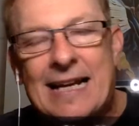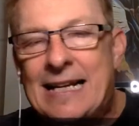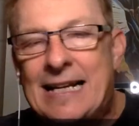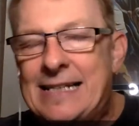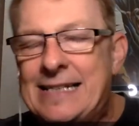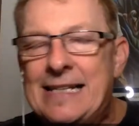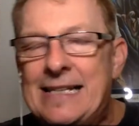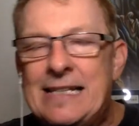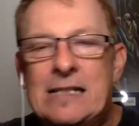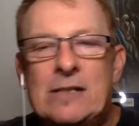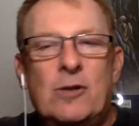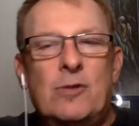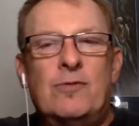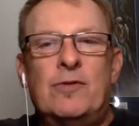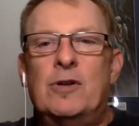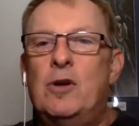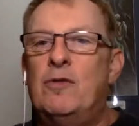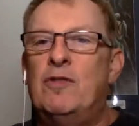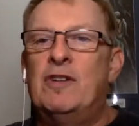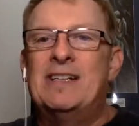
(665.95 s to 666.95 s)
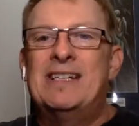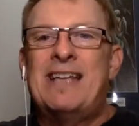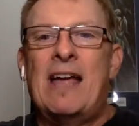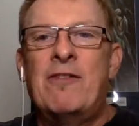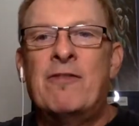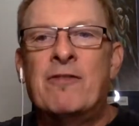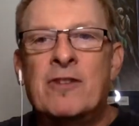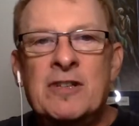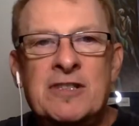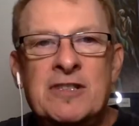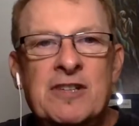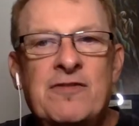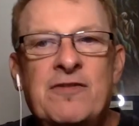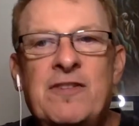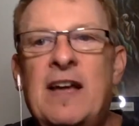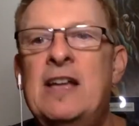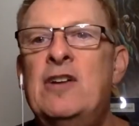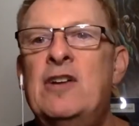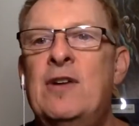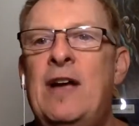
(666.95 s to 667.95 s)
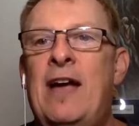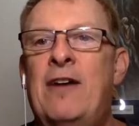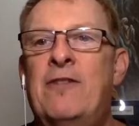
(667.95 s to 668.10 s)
and I say this over and over diversify your